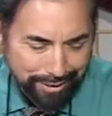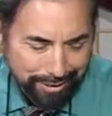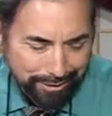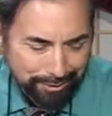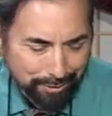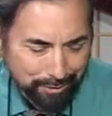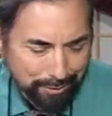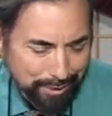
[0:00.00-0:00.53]

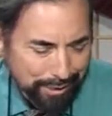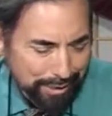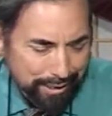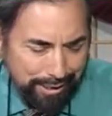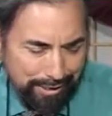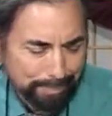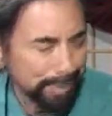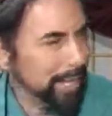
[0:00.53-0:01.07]
So
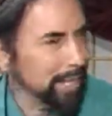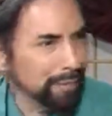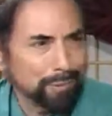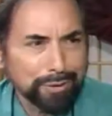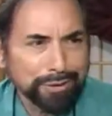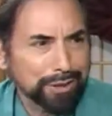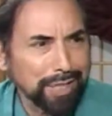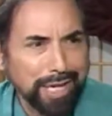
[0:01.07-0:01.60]
many
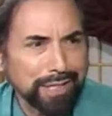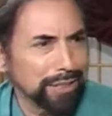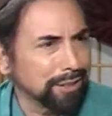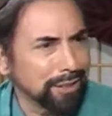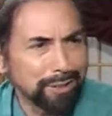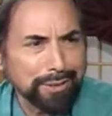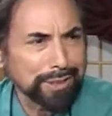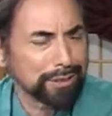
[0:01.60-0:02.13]
will say that
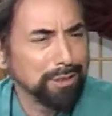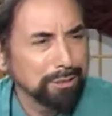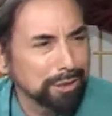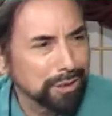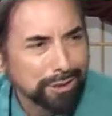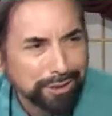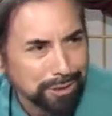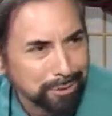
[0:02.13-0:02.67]
there is no
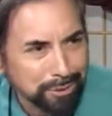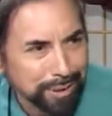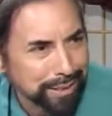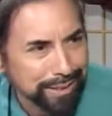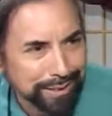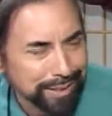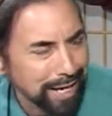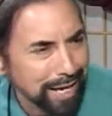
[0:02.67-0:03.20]
Yeshua
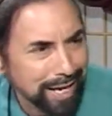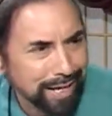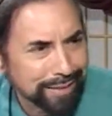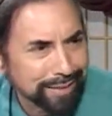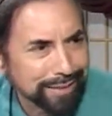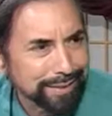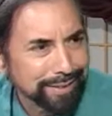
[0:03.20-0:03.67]
in God.